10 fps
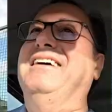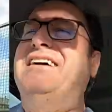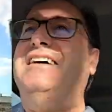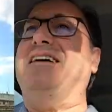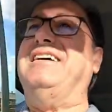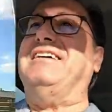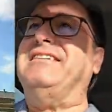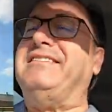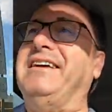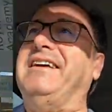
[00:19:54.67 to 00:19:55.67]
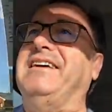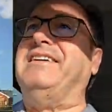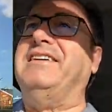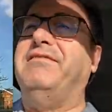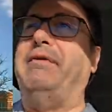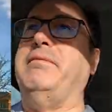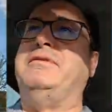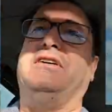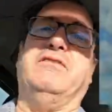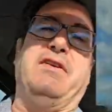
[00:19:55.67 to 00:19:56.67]
Oh dear, I've made
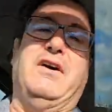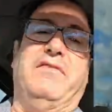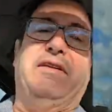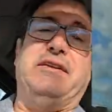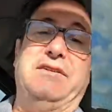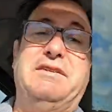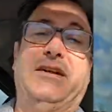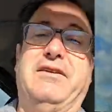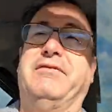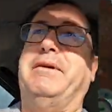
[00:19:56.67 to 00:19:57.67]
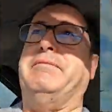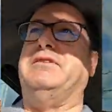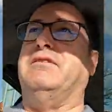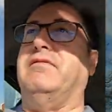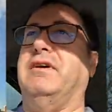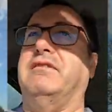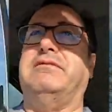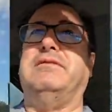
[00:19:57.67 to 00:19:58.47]
myself laugh there, did you know? I've made myself laugh.